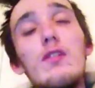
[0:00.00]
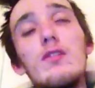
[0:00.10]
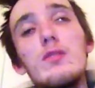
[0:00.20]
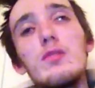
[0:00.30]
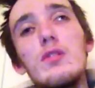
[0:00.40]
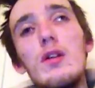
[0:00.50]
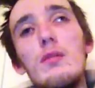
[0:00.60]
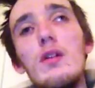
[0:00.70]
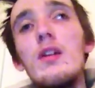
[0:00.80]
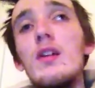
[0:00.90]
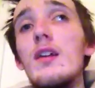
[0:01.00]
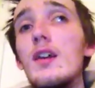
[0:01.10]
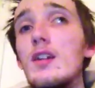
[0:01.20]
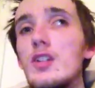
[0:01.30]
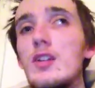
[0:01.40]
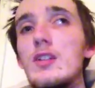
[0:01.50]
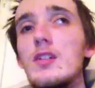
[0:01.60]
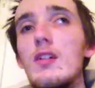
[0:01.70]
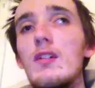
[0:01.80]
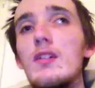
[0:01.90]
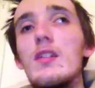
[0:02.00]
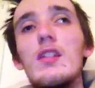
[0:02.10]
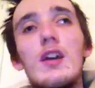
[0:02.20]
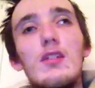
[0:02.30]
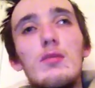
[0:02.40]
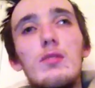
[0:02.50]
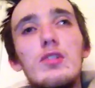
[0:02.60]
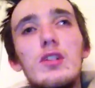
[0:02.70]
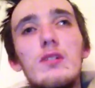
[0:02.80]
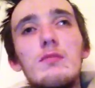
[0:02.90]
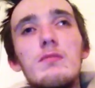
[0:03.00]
a new subscriber. And cheers, guys. Thanks for watching.